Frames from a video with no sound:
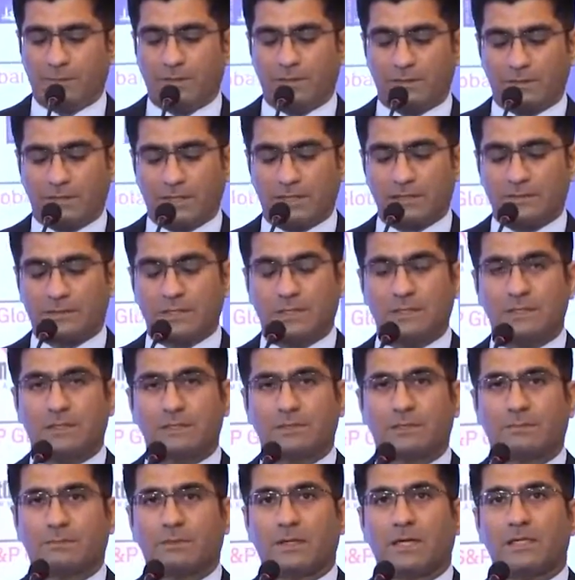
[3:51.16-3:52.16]
in the
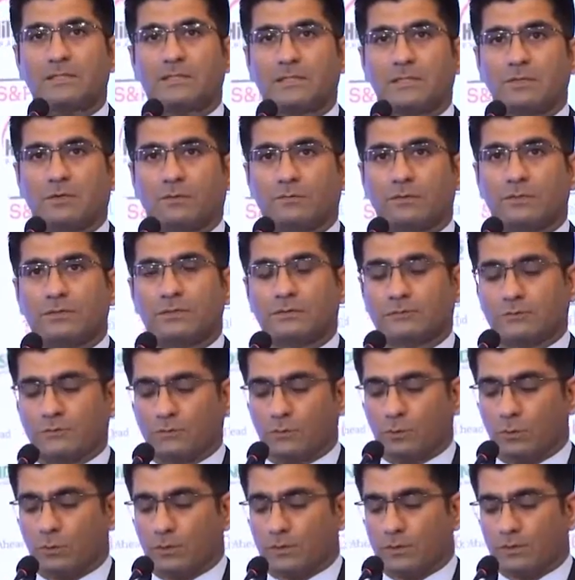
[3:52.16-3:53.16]
supply chain of its
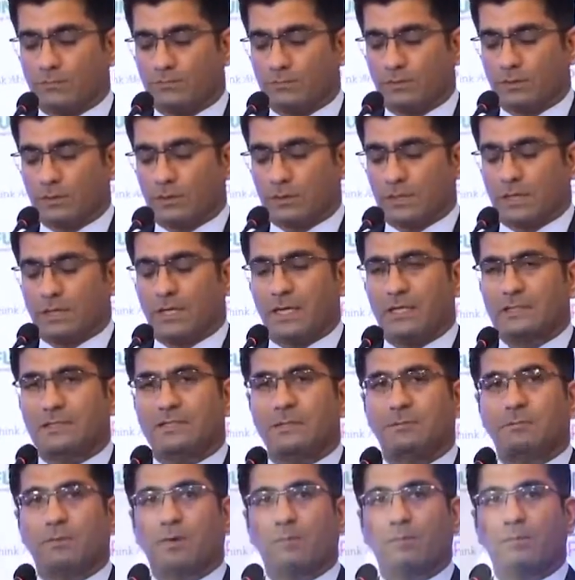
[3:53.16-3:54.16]
food. As the
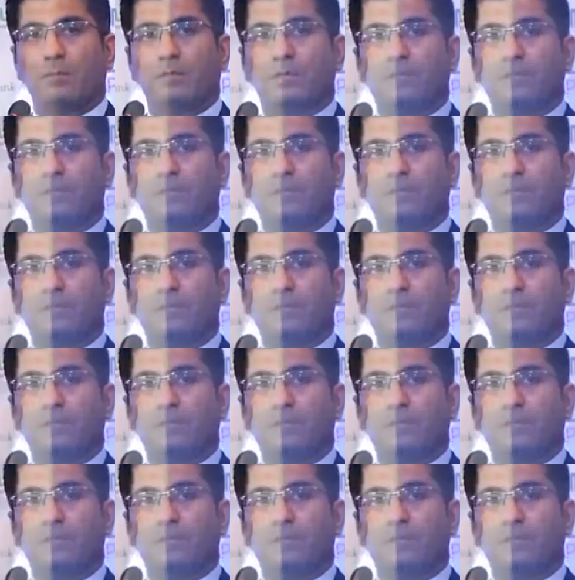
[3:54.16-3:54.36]
population